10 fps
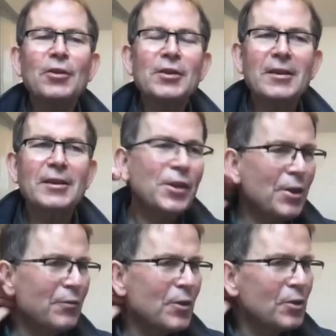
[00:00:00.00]
So you've
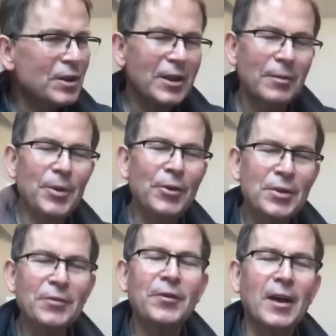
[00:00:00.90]
got a computer
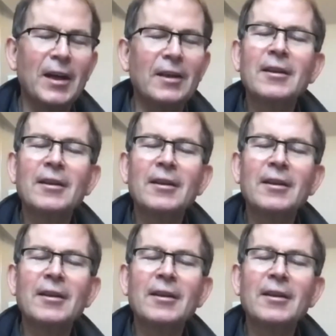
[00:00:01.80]
file,